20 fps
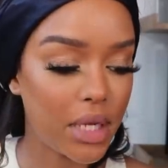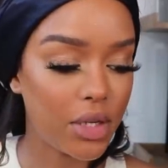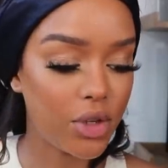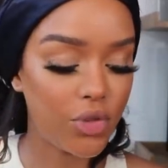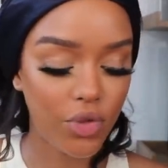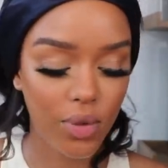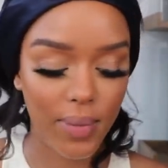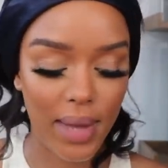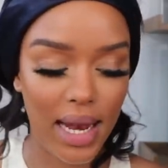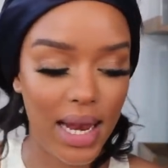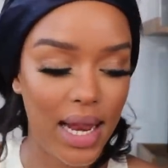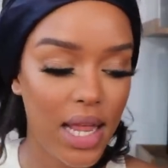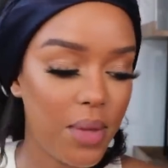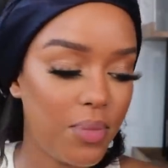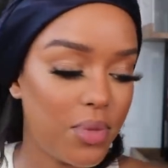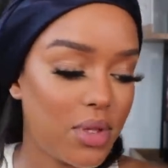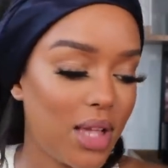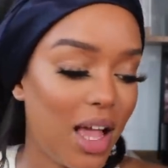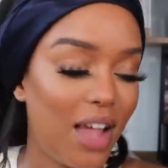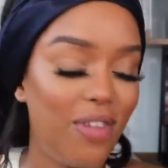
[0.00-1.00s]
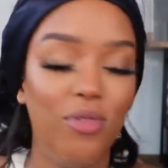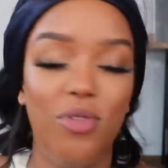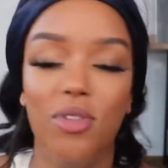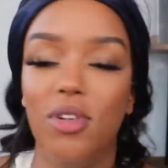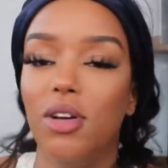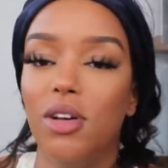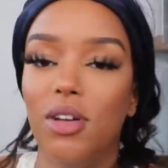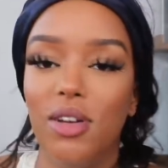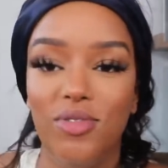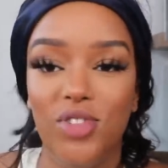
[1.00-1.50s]
for my lips, I've
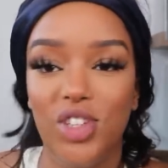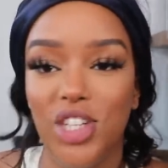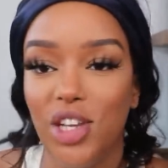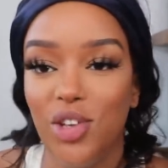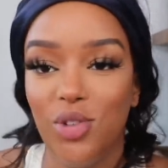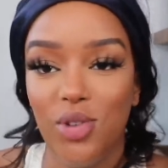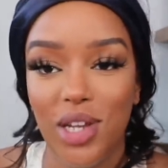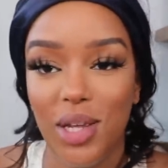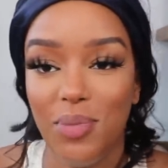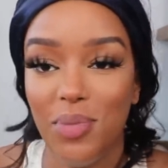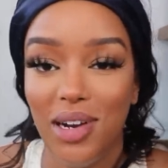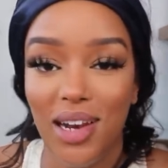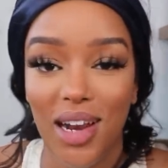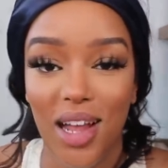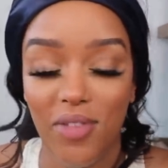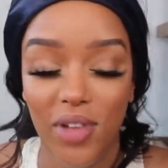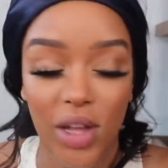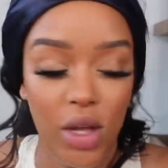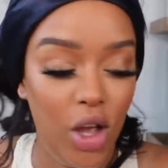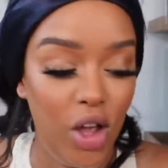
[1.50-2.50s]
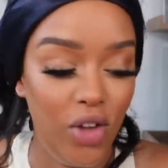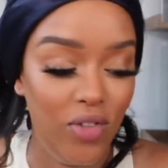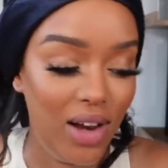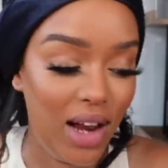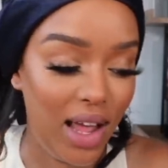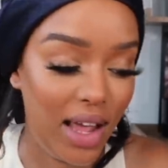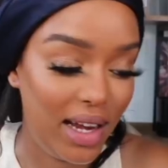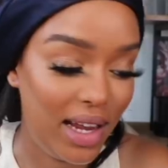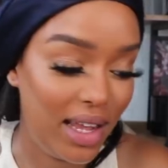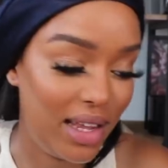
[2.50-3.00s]
genuinely been loving
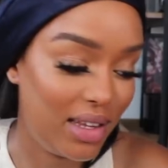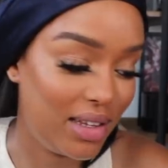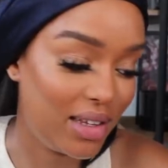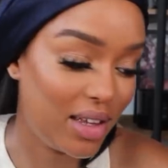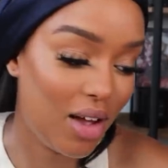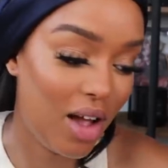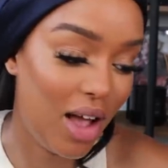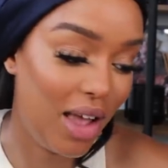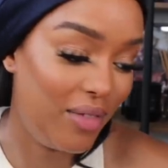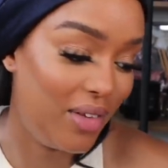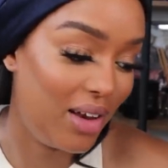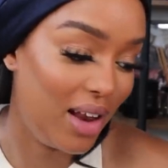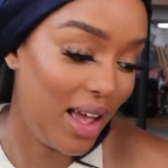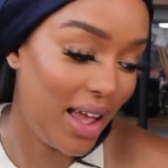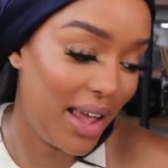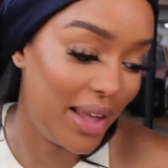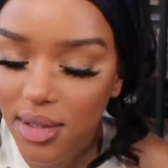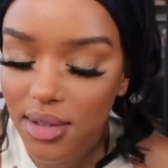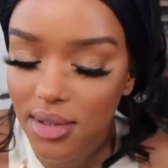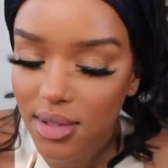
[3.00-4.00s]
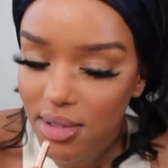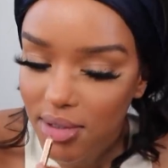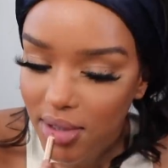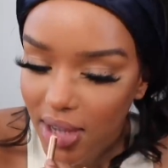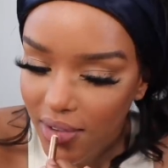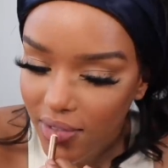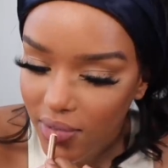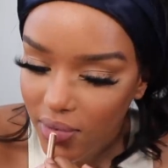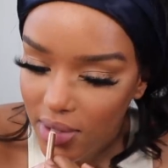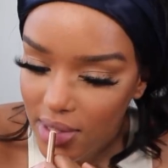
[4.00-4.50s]
overlining, can't even lie. It's not
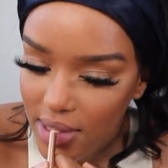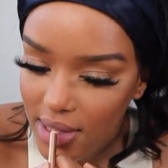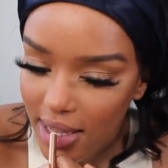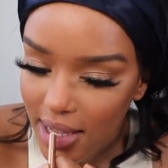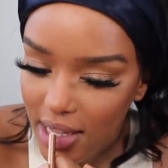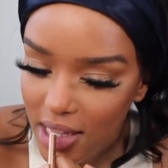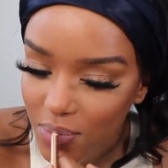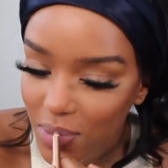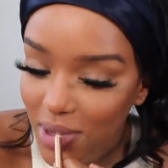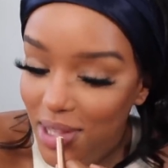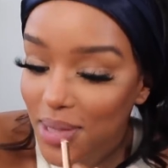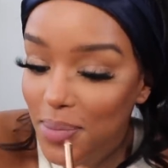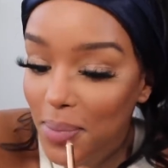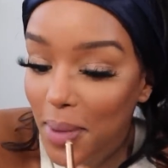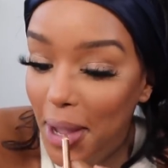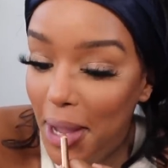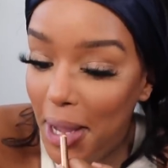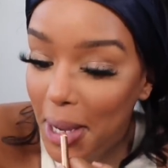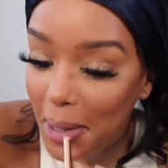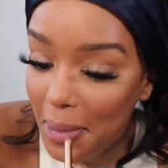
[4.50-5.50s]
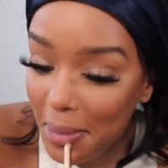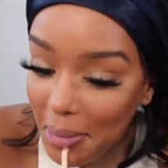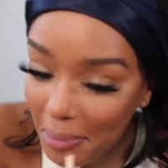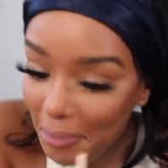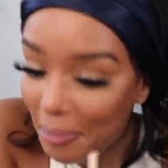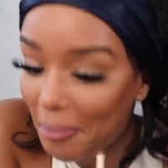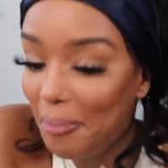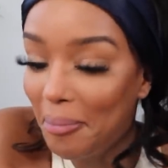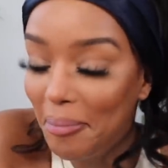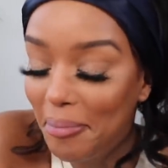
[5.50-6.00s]
everyone's taste, but it's mine.
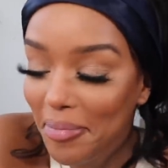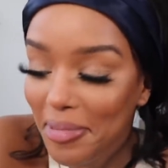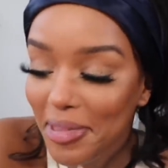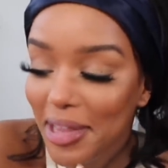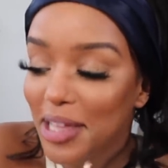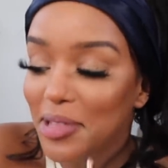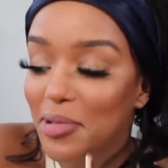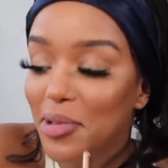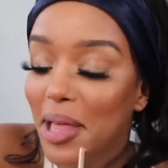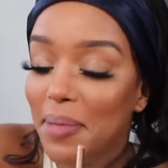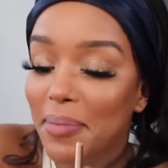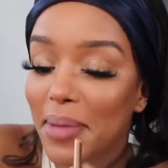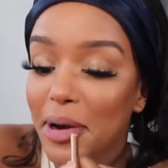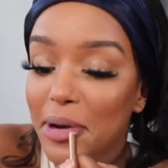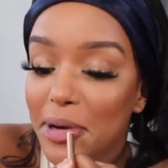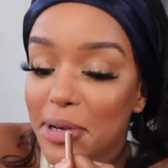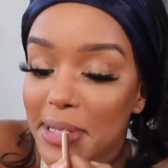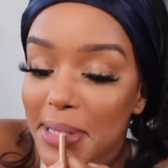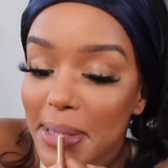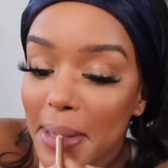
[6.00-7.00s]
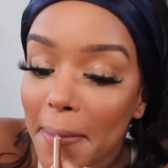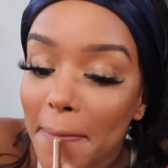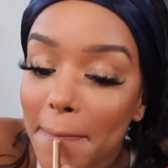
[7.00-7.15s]
That's what matters.